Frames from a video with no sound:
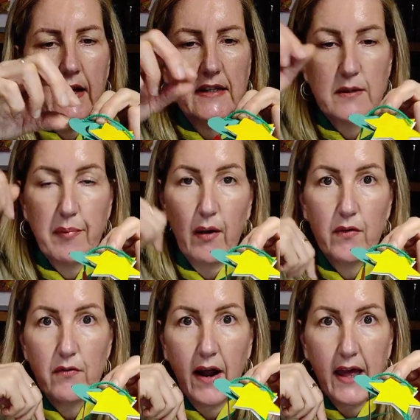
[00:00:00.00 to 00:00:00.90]
it's
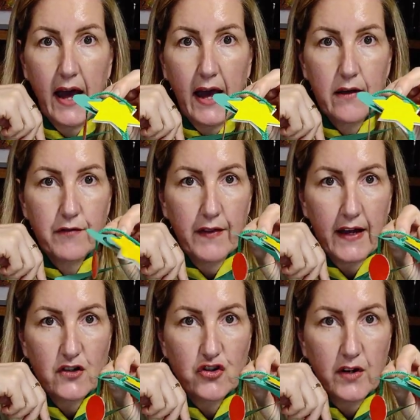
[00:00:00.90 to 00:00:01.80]
about the right height for
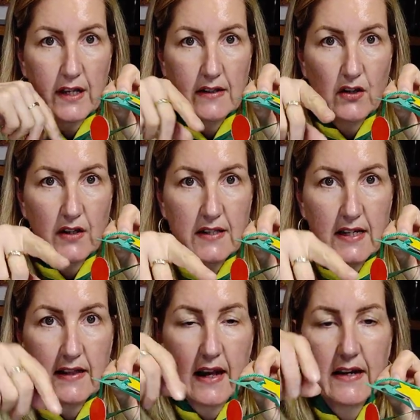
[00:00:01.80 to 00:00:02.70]
that tree. So you
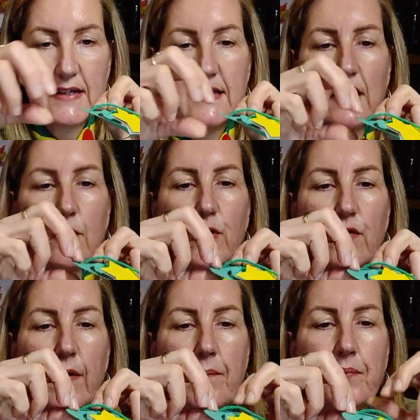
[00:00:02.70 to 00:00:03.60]
see there, it's still
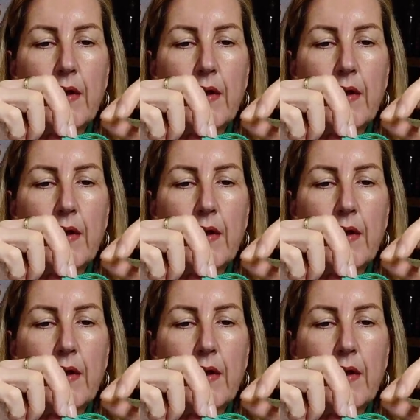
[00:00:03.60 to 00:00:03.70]
moving.